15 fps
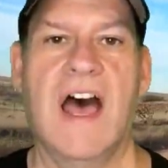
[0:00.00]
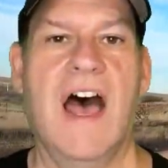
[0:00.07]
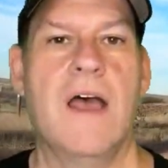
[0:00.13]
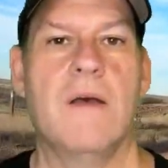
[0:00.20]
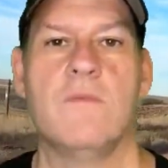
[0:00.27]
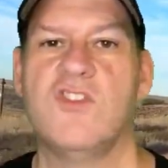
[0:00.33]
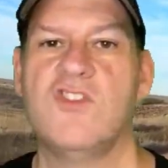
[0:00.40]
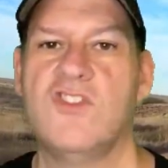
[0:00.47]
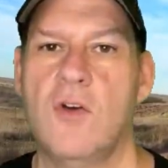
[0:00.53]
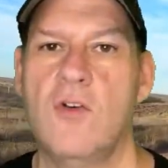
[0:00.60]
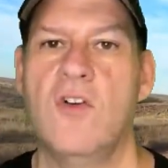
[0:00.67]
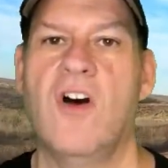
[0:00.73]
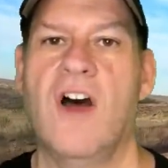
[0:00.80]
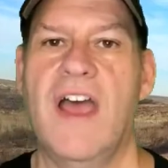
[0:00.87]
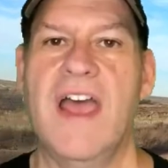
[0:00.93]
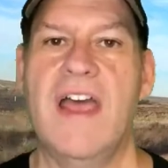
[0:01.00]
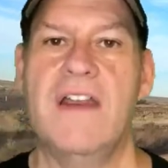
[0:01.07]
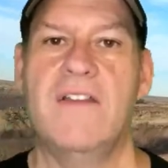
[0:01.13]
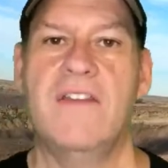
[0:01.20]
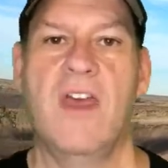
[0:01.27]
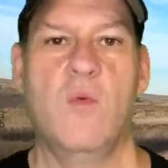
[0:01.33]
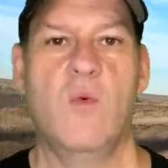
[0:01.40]
I am so
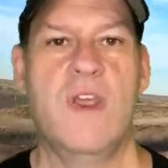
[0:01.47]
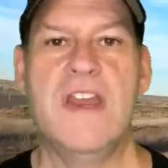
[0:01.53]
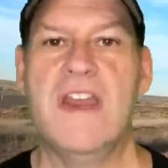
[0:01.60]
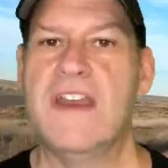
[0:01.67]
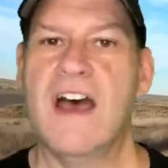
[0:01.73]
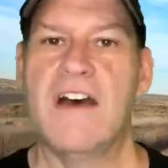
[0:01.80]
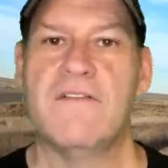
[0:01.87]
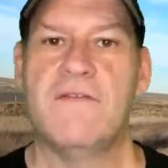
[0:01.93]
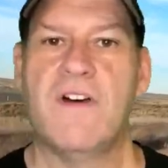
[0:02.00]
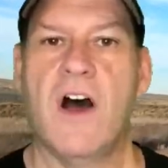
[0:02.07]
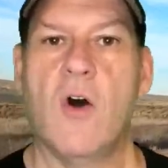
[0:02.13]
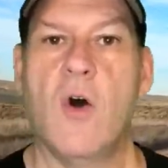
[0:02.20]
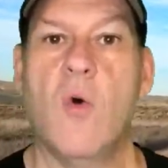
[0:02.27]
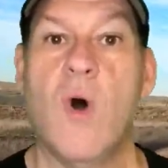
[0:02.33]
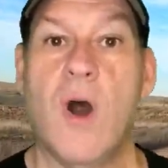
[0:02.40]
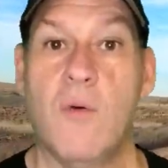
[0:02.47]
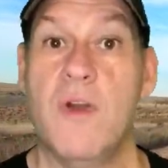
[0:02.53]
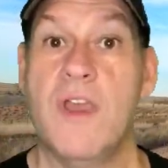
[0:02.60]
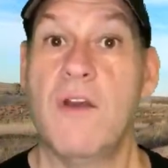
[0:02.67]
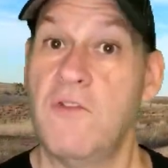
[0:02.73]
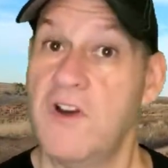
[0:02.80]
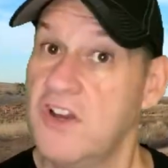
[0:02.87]
glad that we did not follow what
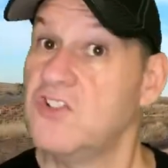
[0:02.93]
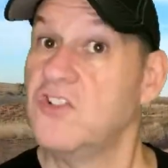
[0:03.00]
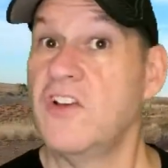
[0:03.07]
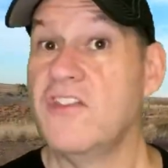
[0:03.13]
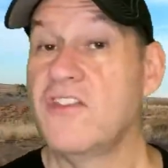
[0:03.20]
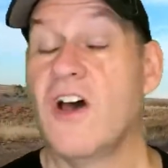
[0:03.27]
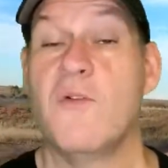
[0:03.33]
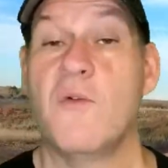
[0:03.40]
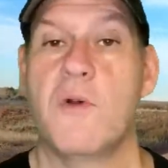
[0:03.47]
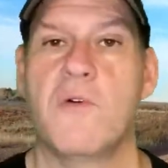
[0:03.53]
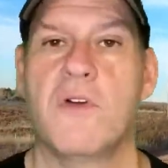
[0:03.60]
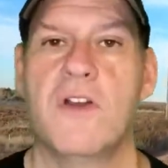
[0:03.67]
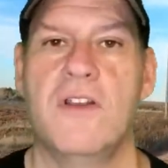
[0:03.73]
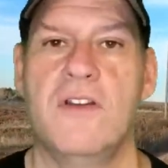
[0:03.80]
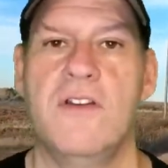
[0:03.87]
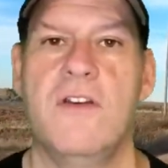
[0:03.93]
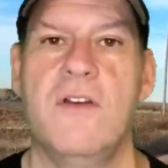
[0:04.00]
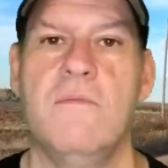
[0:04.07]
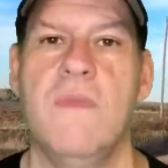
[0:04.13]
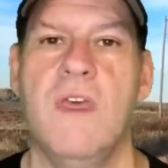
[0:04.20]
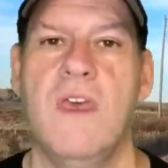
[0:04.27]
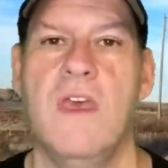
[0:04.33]
we originally thought we were going to
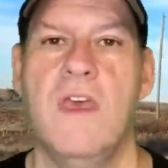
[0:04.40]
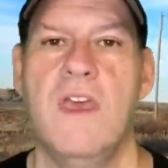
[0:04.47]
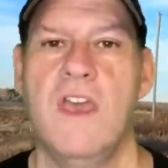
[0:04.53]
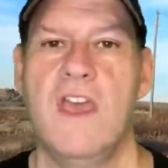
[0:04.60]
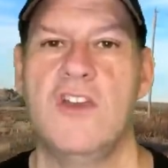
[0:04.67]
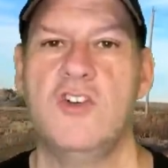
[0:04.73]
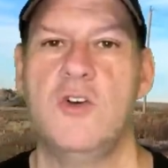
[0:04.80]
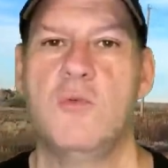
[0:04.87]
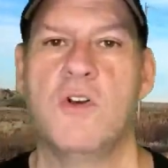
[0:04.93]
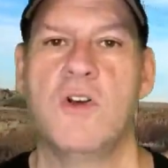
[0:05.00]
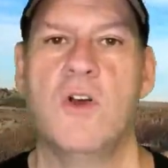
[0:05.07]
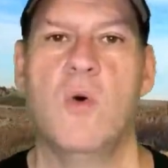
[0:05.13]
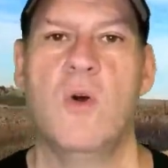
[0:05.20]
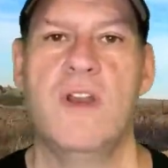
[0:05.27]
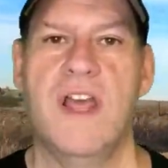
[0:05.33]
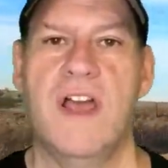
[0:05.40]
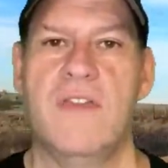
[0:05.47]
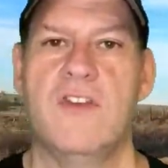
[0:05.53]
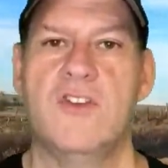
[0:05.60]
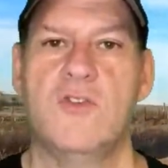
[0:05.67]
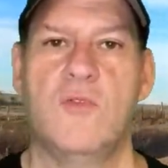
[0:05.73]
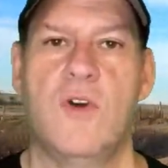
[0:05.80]
do. As you were going down
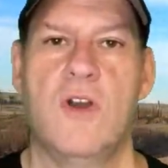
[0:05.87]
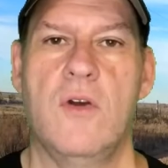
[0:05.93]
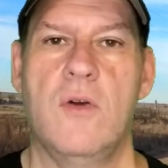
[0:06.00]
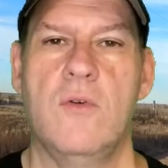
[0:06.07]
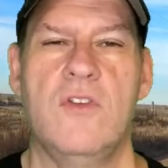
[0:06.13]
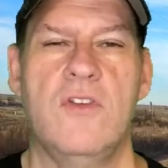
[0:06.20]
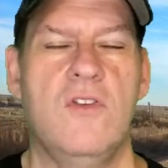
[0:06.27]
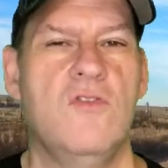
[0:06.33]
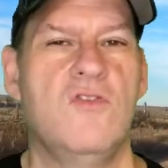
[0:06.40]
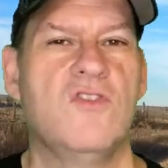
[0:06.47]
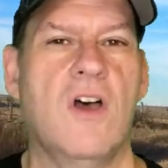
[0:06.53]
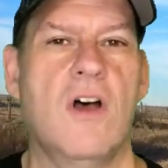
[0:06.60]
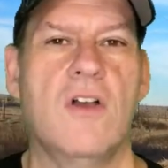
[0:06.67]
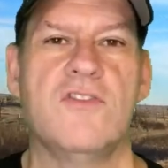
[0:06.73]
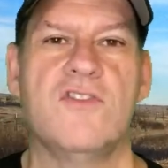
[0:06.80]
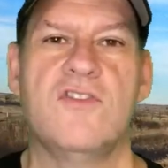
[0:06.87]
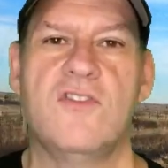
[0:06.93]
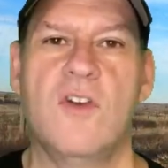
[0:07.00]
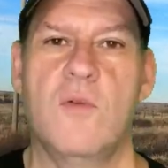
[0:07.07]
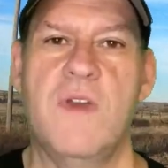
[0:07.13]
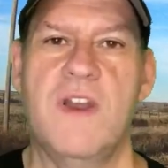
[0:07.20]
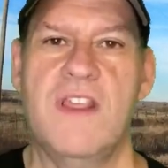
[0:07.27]
this road, you saw
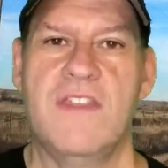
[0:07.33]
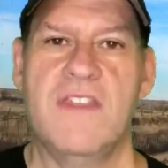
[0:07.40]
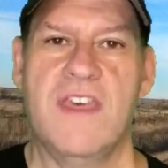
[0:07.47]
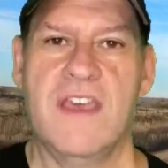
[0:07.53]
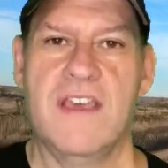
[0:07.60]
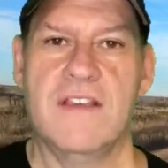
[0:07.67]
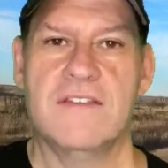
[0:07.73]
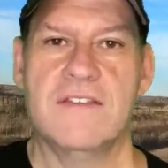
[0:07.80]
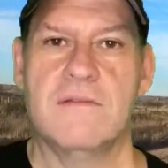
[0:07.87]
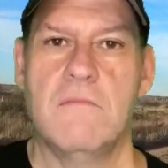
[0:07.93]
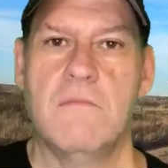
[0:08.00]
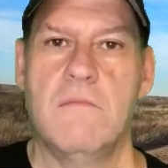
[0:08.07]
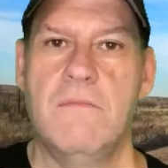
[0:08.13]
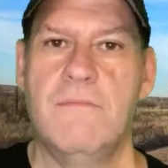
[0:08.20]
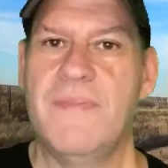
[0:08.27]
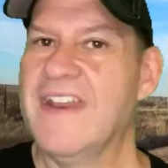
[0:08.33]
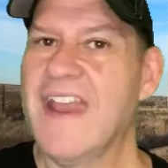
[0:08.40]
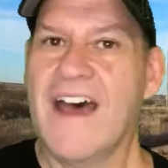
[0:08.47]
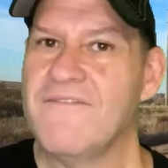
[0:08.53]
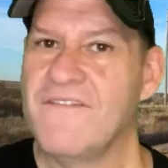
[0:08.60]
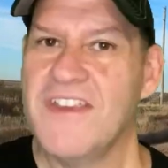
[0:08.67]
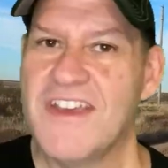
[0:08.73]
so many things, but
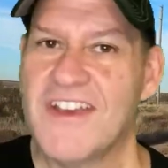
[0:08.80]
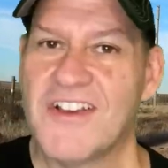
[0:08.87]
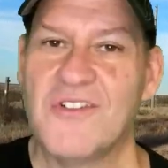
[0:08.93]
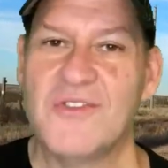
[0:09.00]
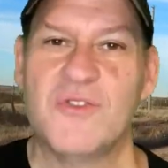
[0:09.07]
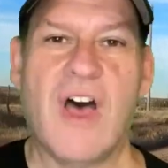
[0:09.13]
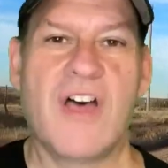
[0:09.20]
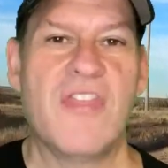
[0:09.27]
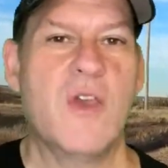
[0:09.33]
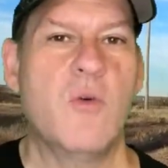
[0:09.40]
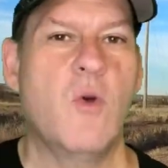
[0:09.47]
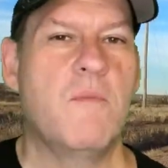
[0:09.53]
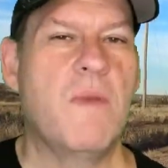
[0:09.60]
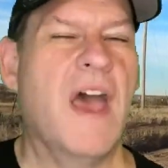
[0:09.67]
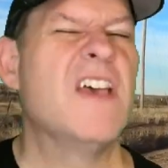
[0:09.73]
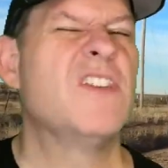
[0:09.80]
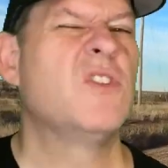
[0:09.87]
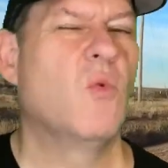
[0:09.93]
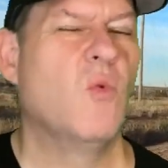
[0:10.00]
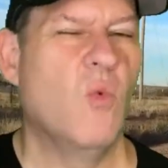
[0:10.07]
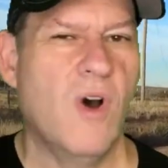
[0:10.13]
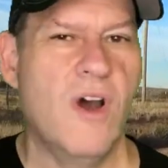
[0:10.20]
not vehicles. I think we passed
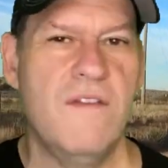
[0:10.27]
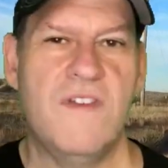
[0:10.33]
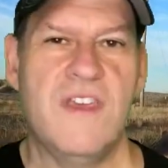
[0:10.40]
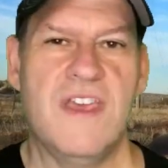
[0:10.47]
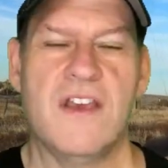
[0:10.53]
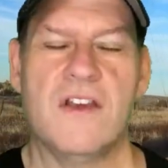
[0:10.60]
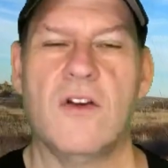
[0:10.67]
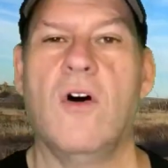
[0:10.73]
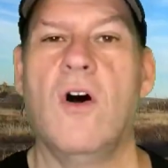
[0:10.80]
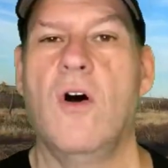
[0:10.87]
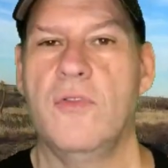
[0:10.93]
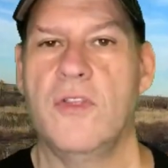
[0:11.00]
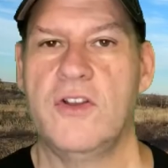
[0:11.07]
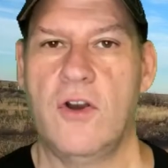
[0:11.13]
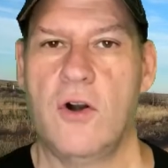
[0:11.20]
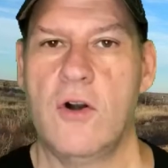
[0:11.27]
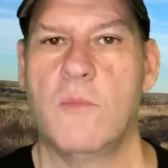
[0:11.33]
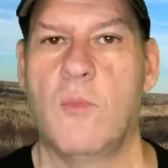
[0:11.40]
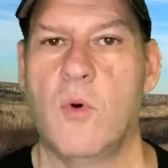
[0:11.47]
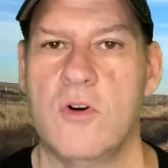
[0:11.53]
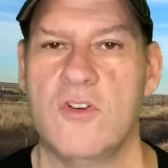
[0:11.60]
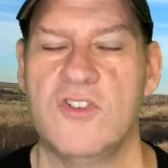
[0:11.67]
one vehicle on the dirt
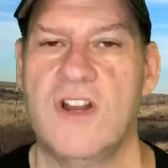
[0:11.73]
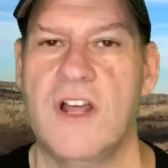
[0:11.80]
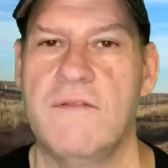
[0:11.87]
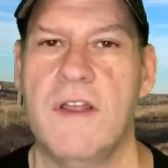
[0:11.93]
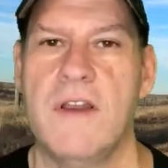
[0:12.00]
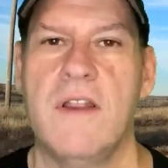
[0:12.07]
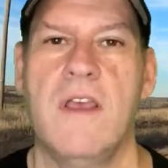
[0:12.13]
portion of it.